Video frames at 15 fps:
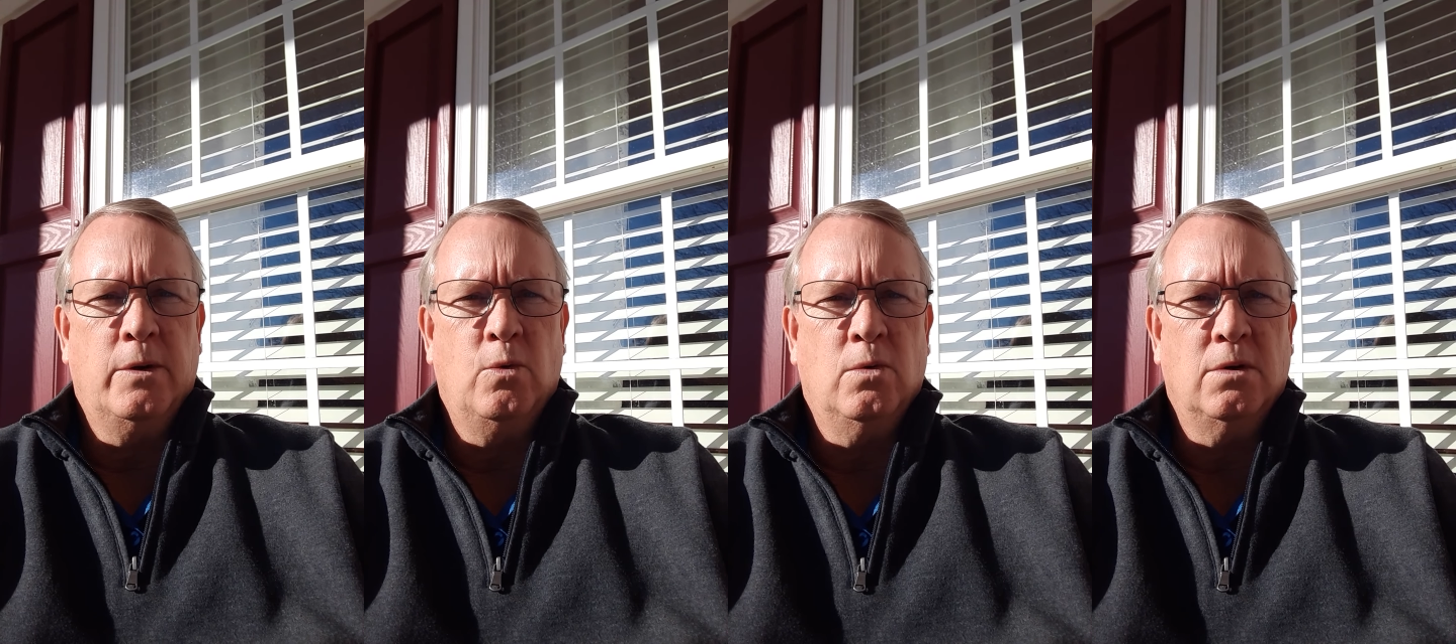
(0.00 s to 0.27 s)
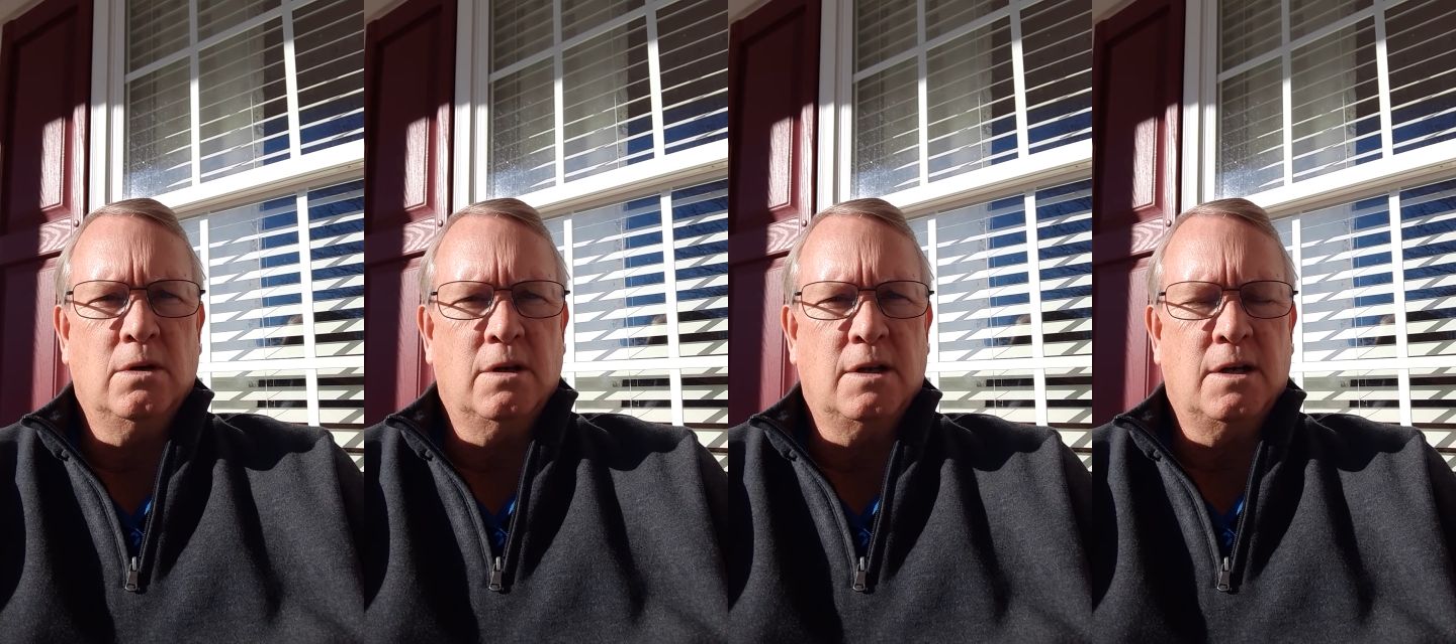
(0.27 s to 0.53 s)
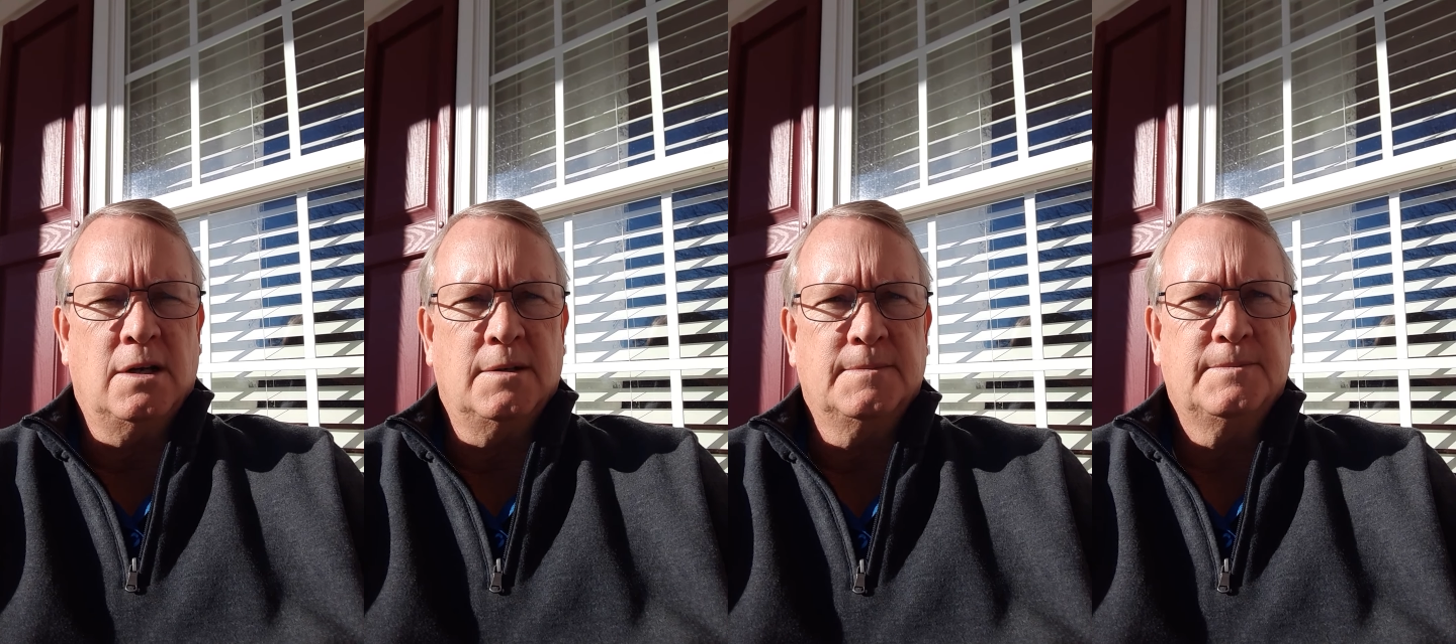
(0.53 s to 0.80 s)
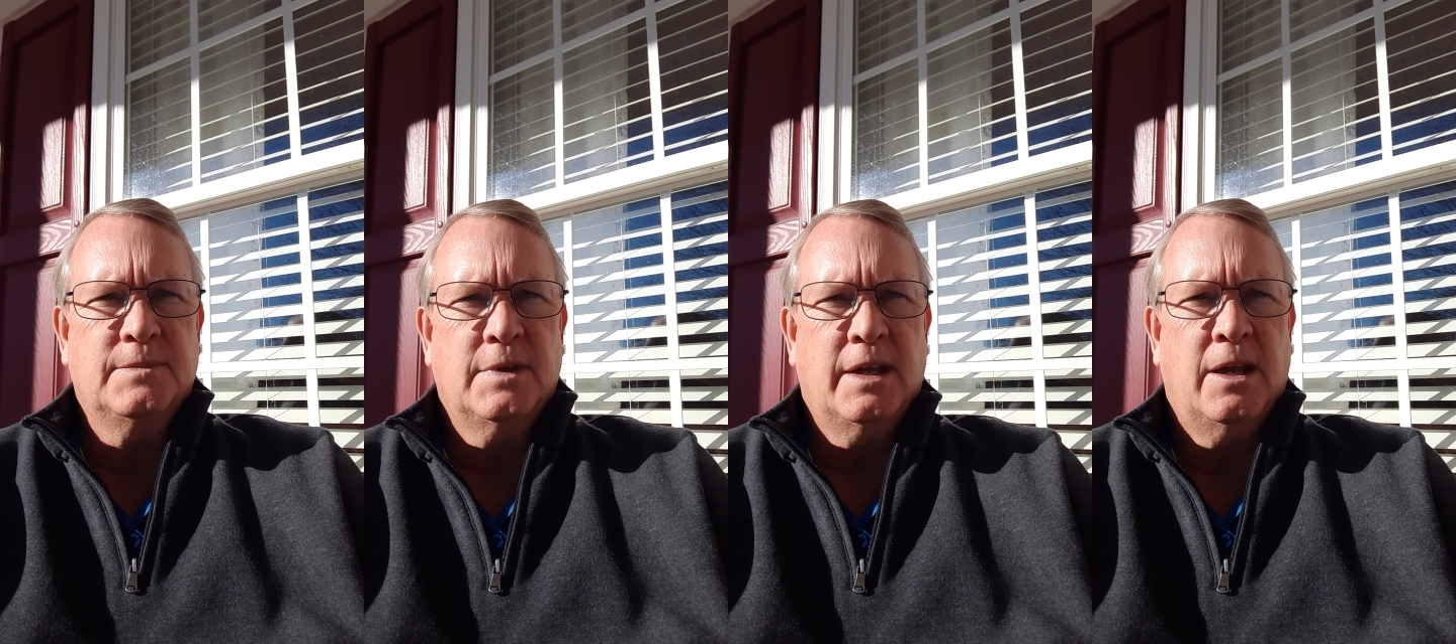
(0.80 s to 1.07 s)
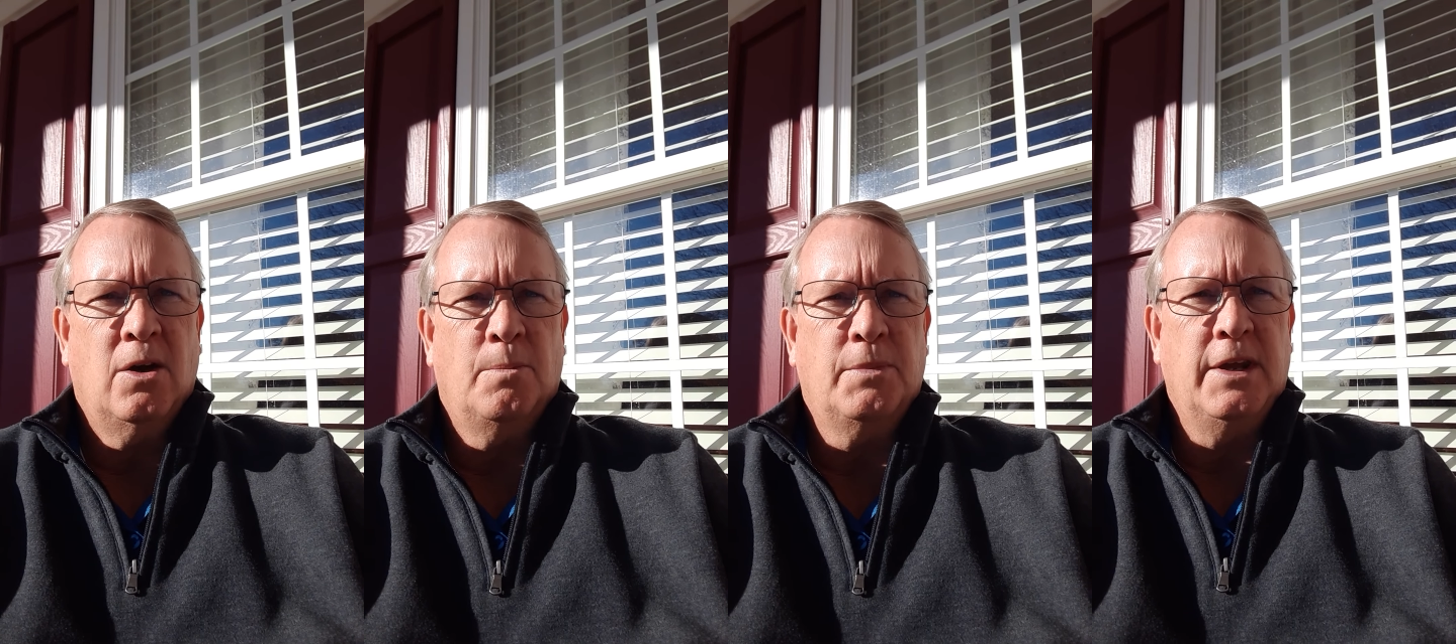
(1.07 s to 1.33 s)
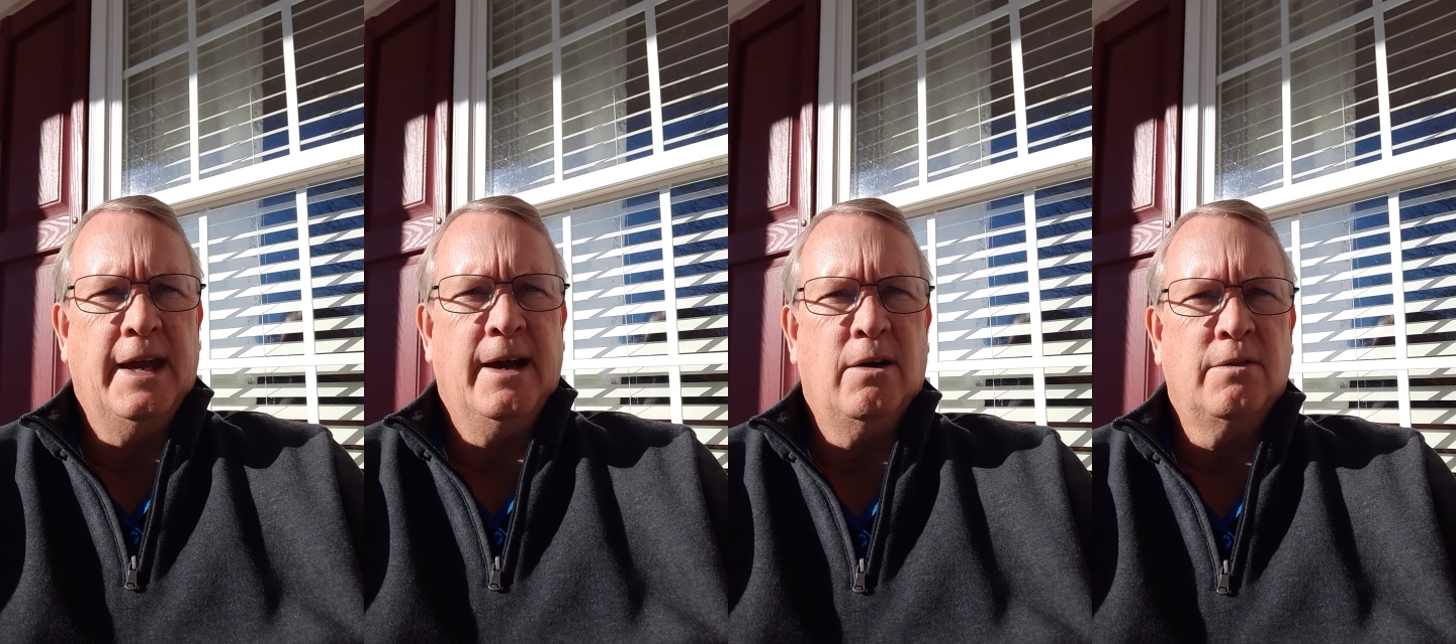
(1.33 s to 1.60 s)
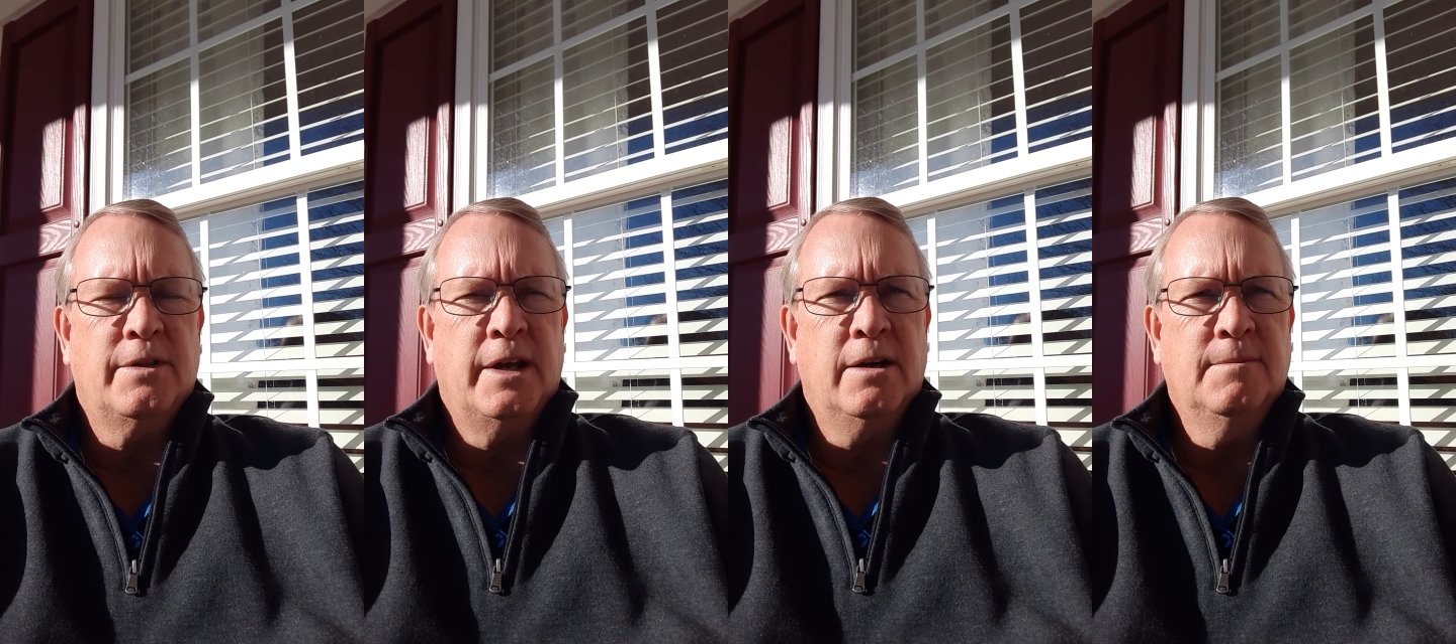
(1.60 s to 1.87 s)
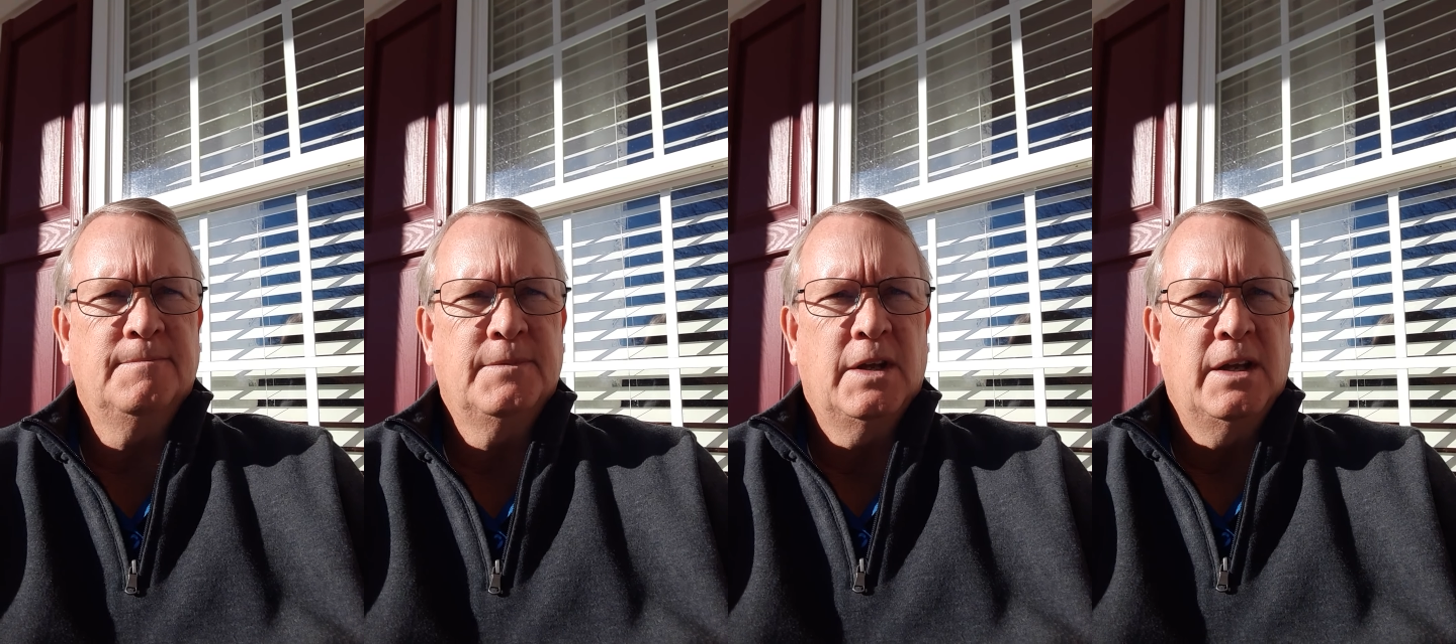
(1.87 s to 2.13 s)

will help you out there.